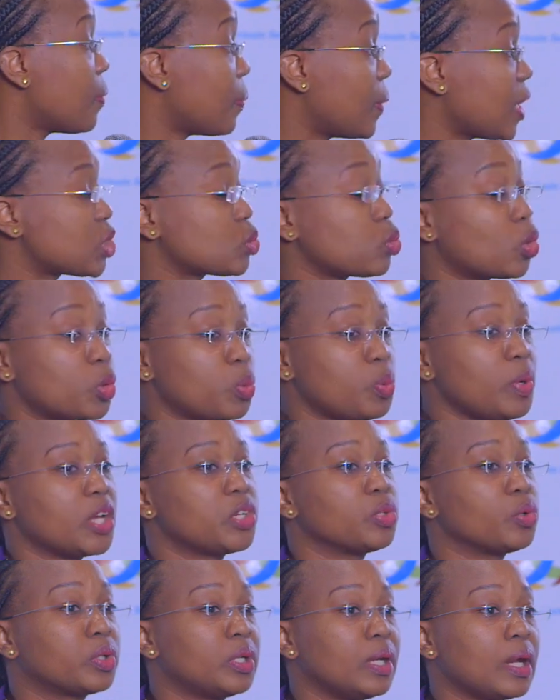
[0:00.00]
That's what we are
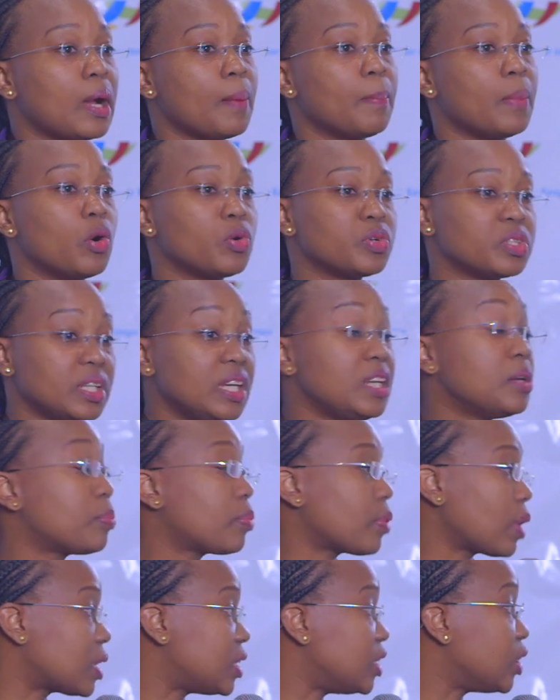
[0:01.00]
talking about in
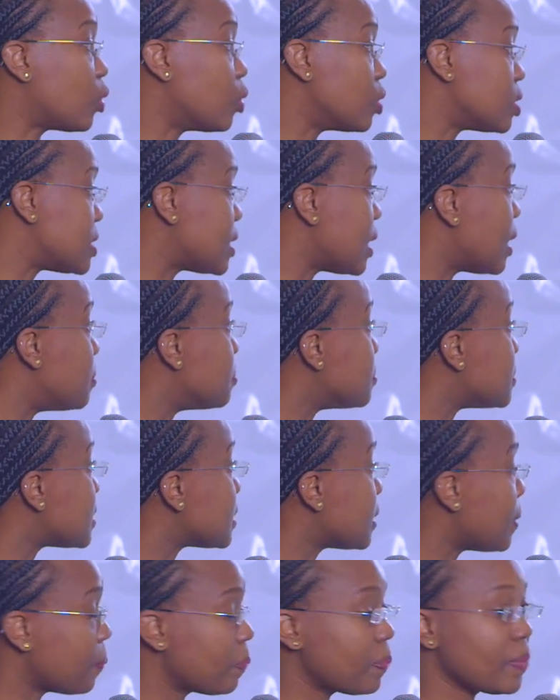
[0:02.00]
practical
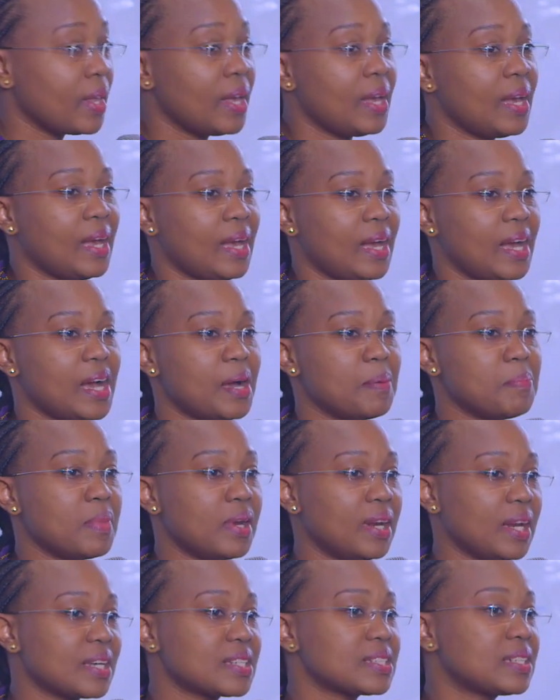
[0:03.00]
terms.
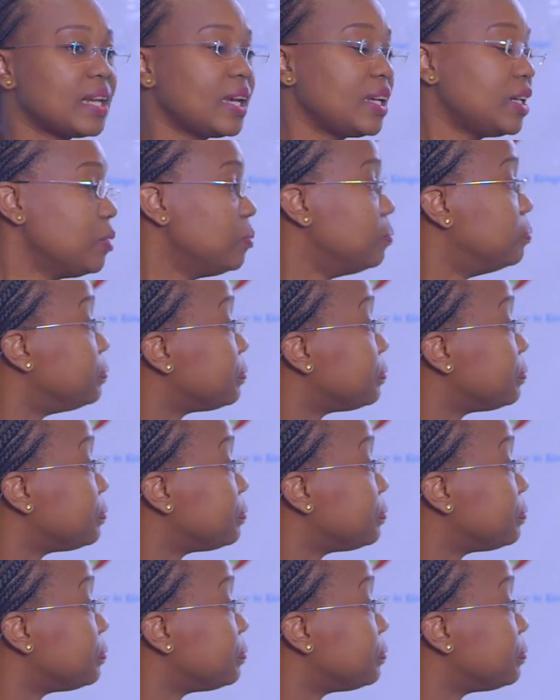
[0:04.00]
Next slide.